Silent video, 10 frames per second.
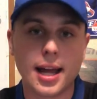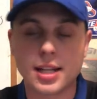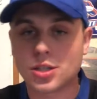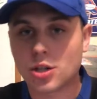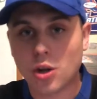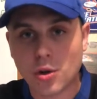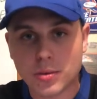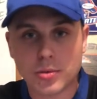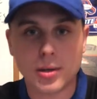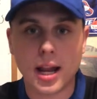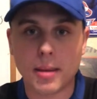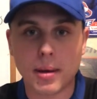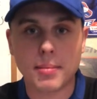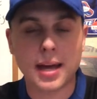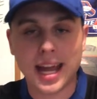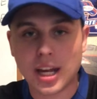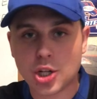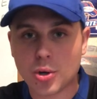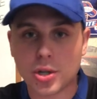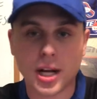It's close between Alabama
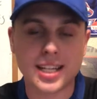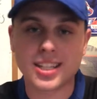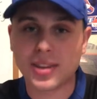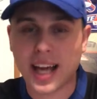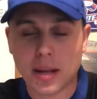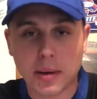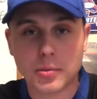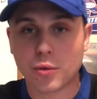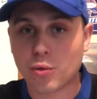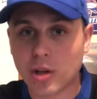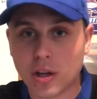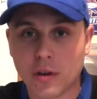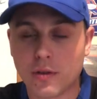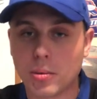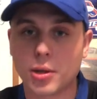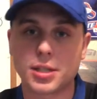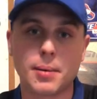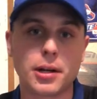and Georgia. I still think Alabama's a really good football team.